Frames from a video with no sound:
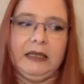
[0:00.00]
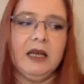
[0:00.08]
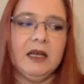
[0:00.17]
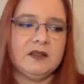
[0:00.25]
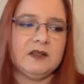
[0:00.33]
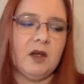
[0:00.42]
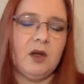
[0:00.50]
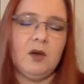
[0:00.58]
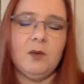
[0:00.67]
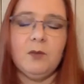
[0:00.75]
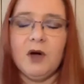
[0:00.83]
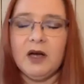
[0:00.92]
So
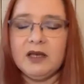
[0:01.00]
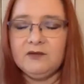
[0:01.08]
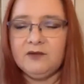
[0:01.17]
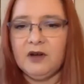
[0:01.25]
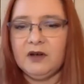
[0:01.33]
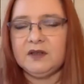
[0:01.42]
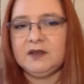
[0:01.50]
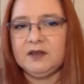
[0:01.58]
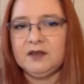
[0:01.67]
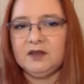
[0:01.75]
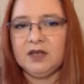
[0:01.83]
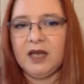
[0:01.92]
my advice is
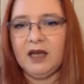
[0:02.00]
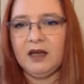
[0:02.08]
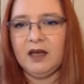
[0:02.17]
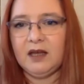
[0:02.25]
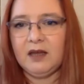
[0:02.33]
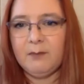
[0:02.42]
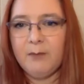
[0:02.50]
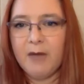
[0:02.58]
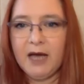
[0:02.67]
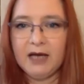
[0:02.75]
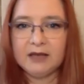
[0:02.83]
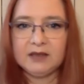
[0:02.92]
to get a
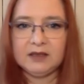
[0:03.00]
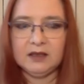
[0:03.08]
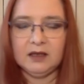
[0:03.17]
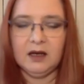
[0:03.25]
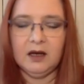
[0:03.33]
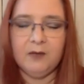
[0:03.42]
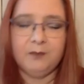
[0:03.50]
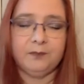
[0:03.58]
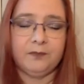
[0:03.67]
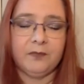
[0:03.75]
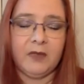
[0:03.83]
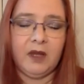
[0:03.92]
matte
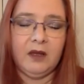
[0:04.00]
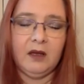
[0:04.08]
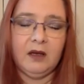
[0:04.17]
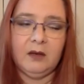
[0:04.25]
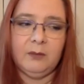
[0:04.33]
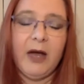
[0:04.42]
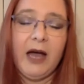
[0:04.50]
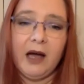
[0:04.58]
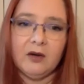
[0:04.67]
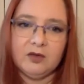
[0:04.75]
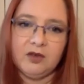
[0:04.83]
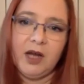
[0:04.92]

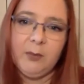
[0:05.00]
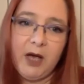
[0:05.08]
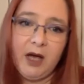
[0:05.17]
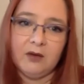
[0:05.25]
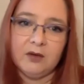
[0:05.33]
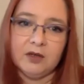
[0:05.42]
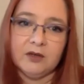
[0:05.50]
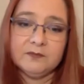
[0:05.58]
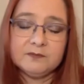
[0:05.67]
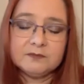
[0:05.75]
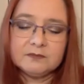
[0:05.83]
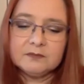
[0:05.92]
dry powder.
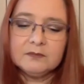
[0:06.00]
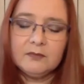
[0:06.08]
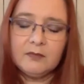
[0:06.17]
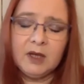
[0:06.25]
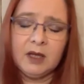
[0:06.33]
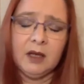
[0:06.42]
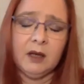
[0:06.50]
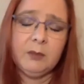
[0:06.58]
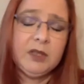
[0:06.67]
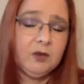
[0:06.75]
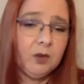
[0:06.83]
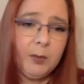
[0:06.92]

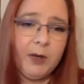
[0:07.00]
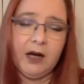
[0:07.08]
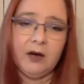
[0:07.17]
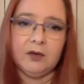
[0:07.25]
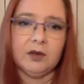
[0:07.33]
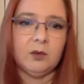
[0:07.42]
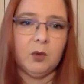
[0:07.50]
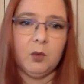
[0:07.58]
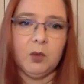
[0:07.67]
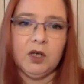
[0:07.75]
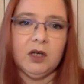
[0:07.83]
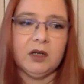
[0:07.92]
Mineral powder will
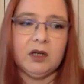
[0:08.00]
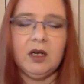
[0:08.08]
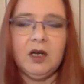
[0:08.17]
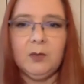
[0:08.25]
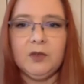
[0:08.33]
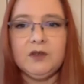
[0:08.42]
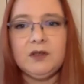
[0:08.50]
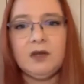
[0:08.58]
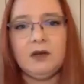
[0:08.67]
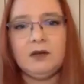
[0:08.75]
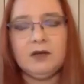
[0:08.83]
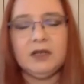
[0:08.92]
work, but don't